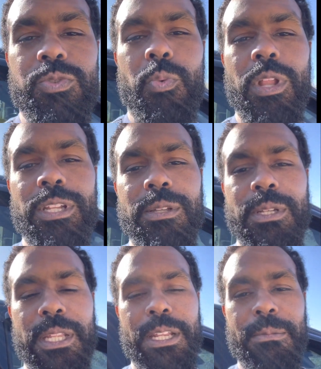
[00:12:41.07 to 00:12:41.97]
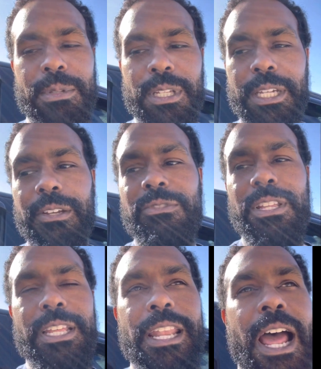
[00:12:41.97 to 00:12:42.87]
willing to clean up the leaves,
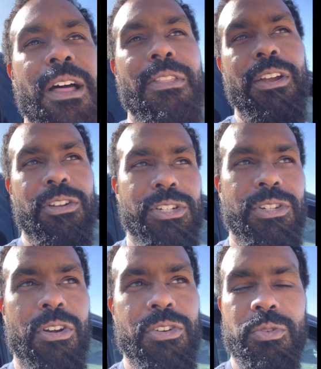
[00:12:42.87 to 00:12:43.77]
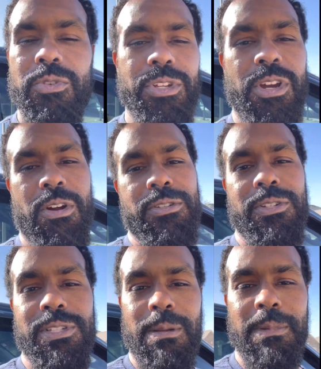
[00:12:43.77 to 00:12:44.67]
and then now they're going to start doing the yard.
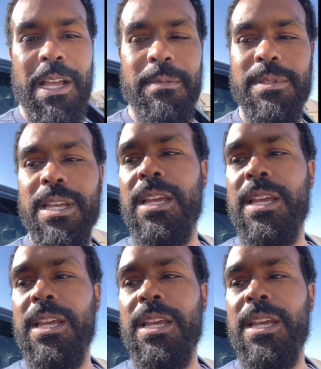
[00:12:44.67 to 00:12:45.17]
So sometimes